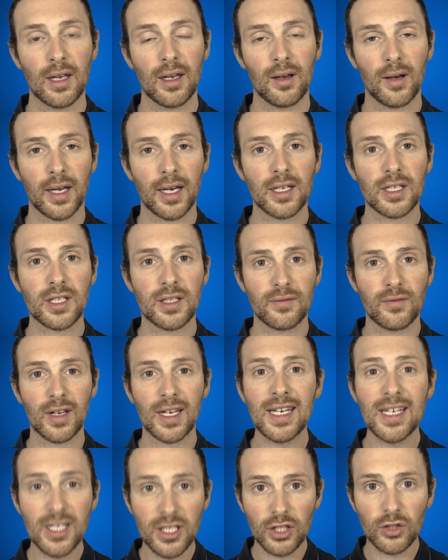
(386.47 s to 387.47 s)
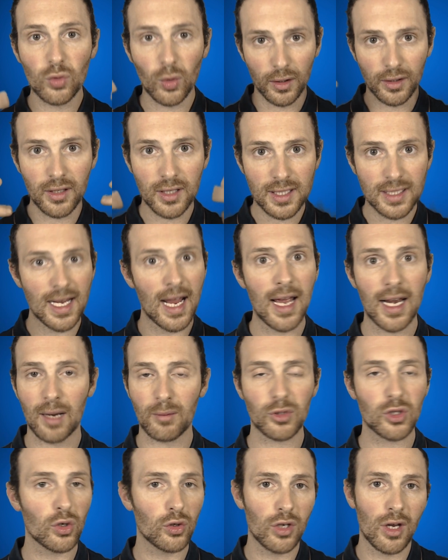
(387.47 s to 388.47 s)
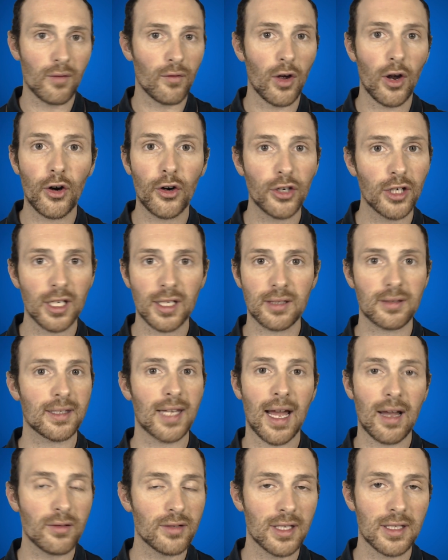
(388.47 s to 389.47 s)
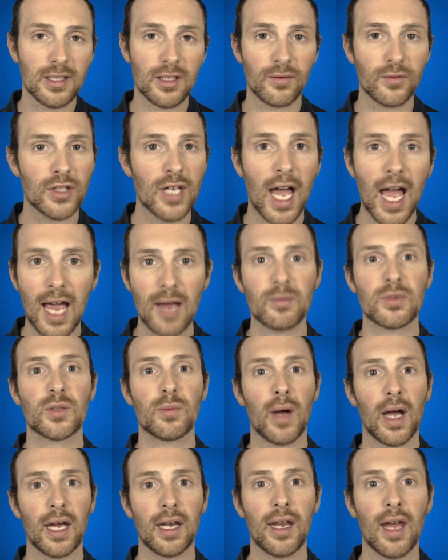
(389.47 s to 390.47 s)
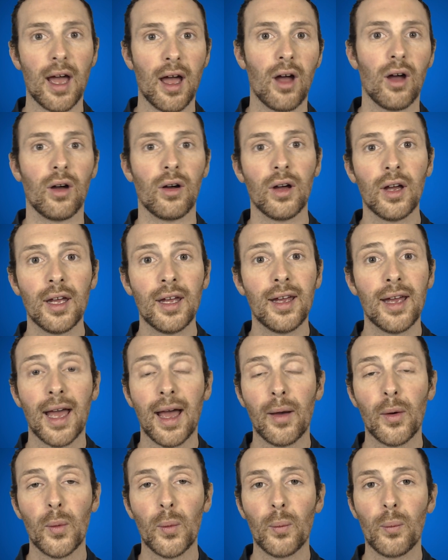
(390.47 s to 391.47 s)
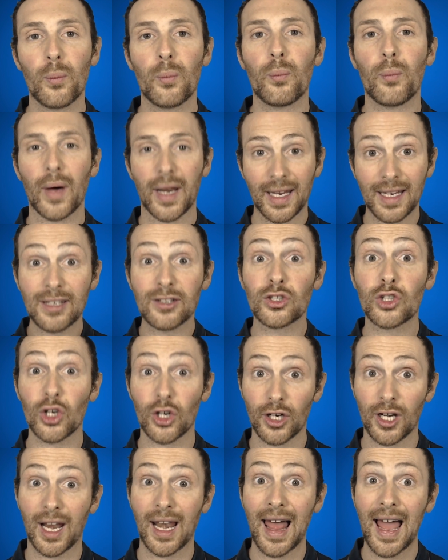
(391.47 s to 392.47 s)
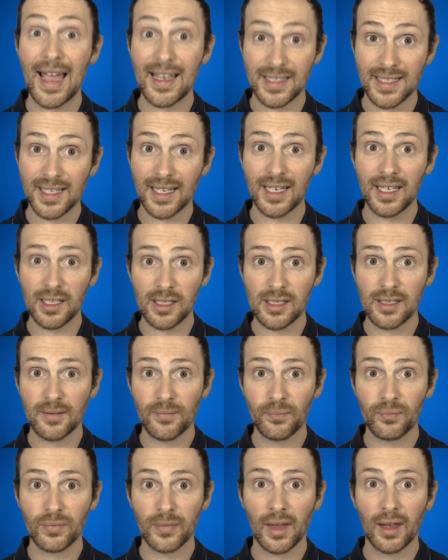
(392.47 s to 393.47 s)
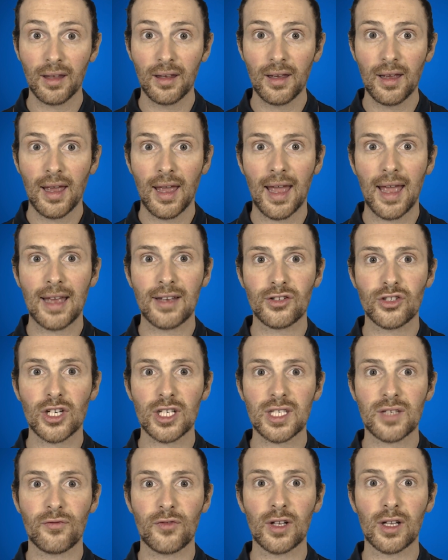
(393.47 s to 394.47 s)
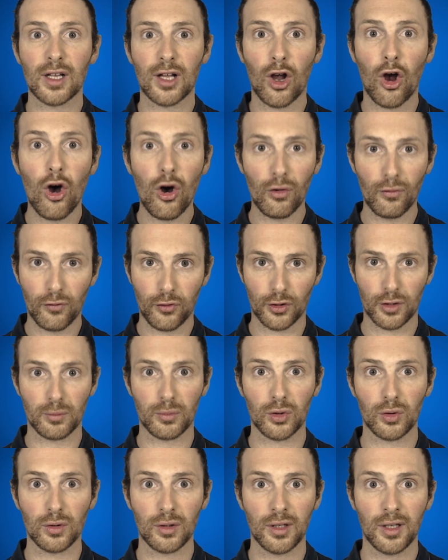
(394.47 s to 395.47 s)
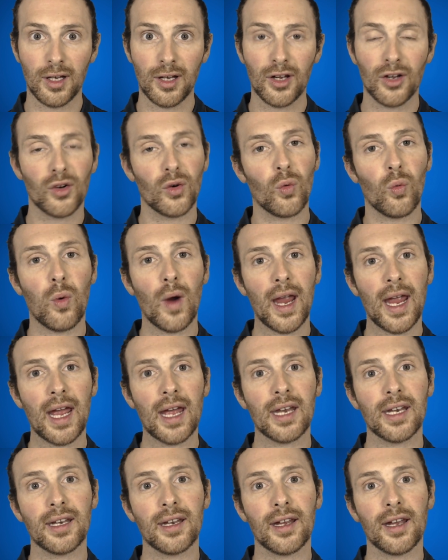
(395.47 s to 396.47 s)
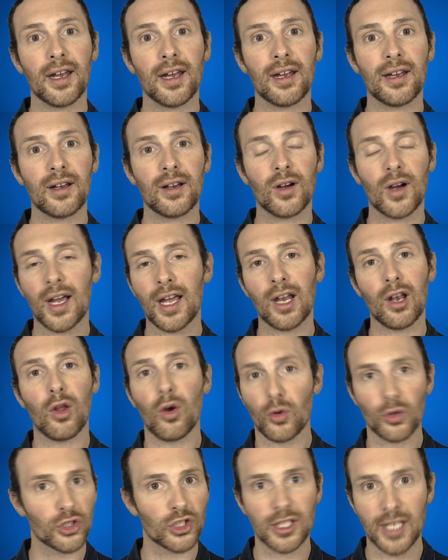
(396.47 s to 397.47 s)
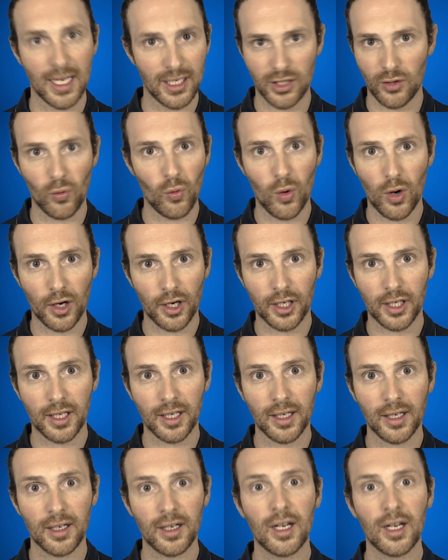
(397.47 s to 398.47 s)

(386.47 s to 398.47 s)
It is easy to understand. I'm sure you have heard it thousands of times by now, but internalizing it and just feel comfortable when a launch doesn't work,